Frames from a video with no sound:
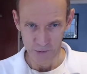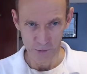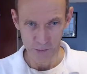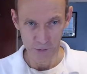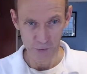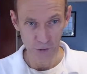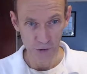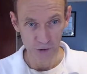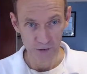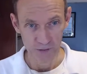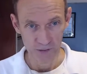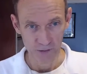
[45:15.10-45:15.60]

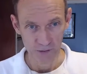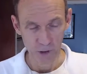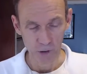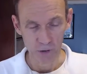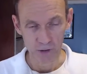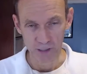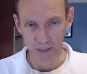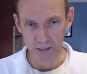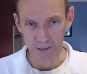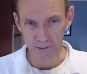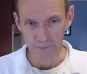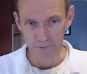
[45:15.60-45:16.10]
Good.
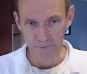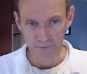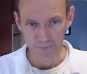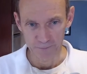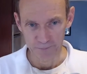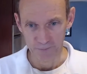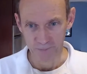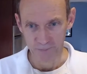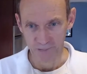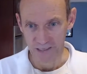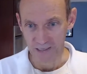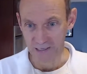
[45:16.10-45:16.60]
Okay.
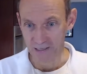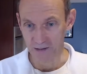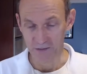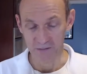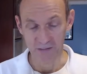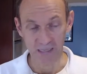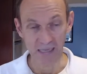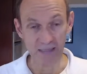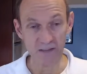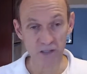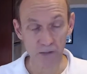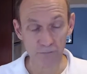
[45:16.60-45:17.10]

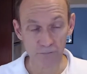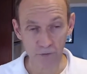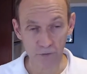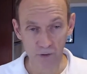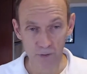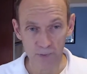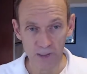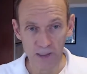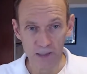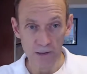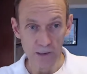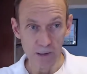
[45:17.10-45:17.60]
That's it for
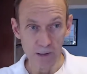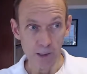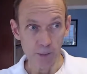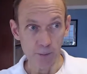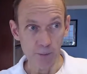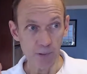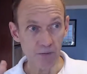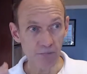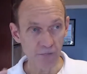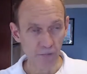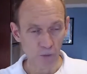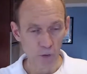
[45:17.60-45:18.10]
me.
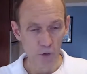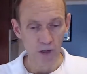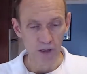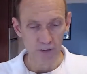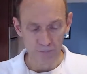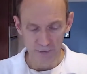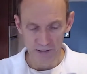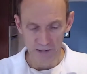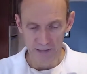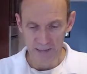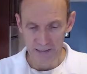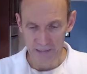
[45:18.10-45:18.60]
Before I
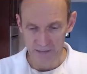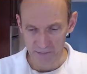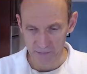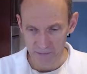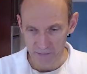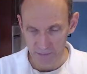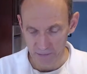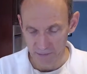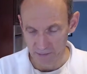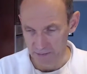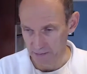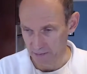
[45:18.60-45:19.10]
forget,
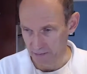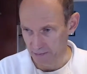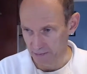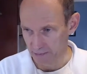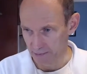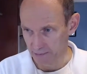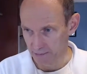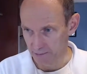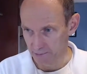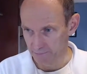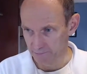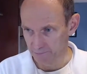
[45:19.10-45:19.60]

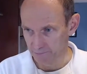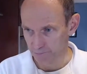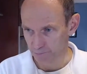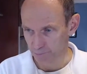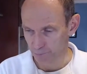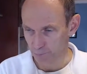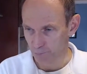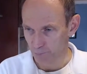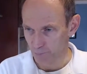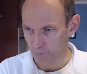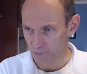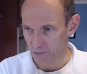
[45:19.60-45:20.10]
um,
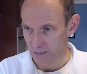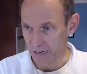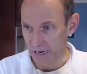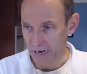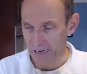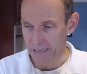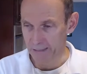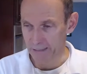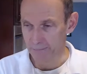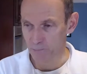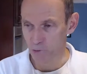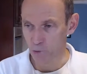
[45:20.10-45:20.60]

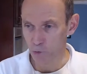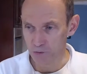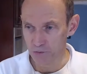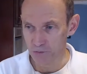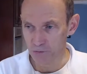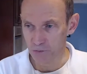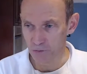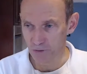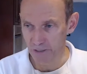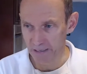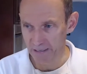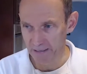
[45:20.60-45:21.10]
I'm going
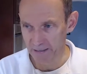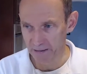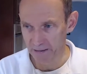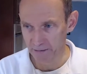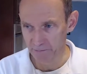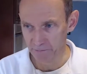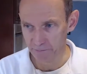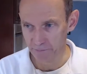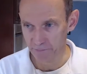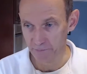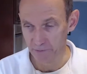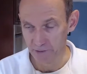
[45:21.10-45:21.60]
to
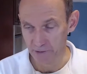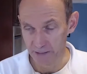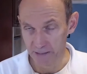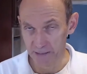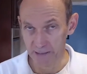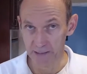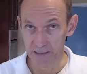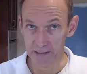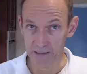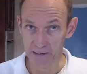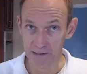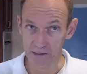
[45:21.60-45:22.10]
have
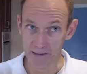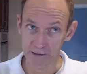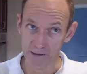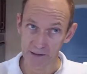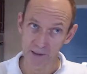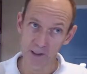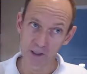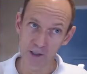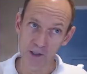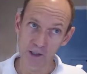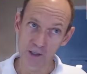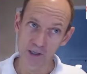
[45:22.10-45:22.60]
a
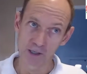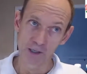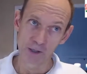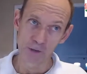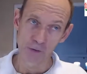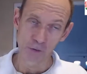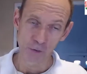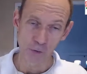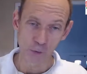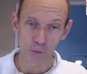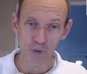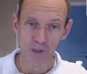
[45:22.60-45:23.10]

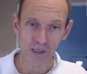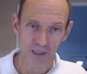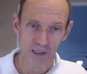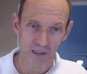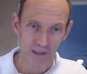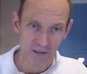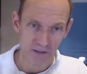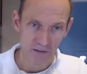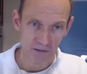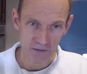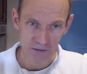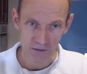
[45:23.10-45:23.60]
New
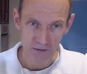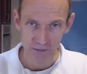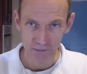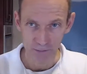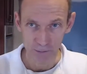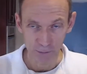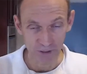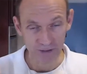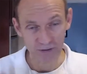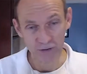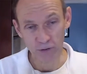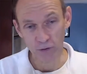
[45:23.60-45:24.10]
Year's
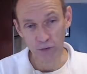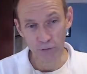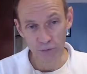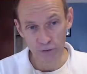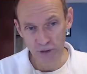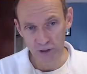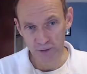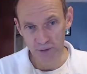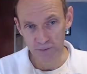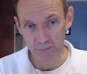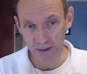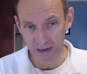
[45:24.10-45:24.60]

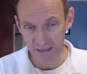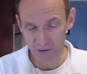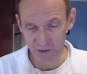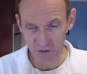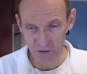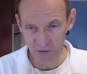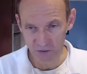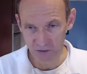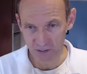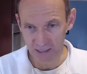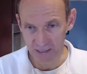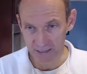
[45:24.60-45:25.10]
resolution
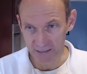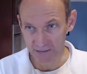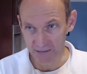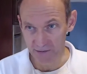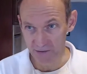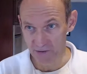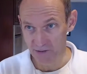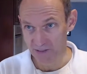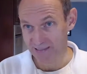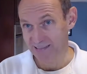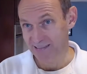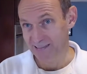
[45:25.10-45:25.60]
masters
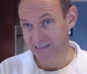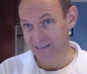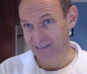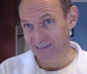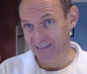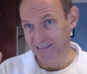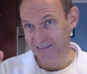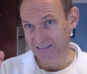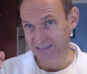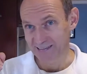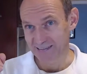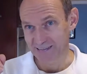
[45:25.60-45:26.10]
class
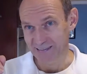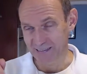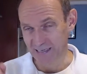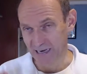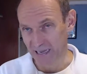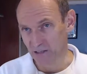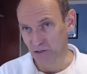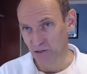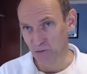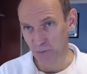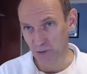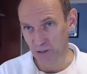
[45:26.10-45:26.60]

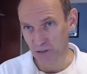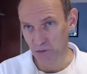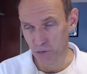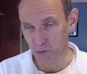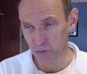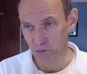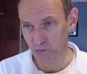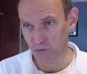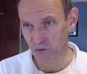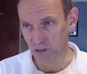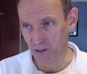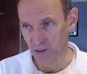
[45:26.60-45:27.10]
next week,
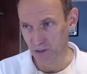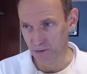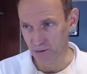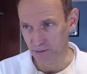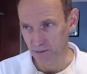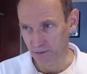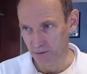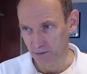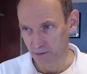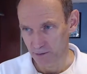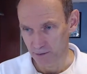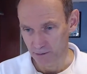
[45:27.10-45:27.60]
Tuesday,
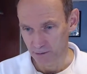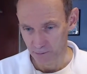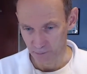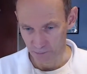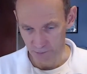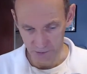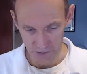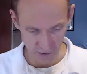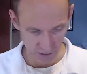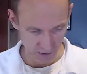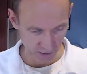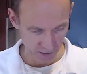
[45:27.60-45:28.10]

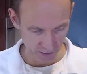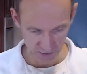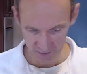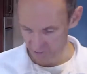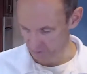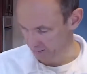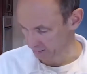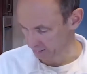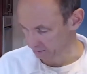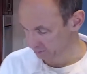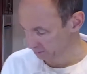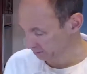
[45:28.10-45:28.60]
which is,
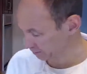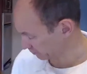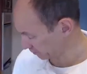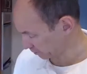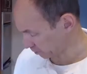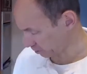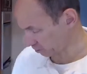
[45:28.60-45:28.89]
I don't even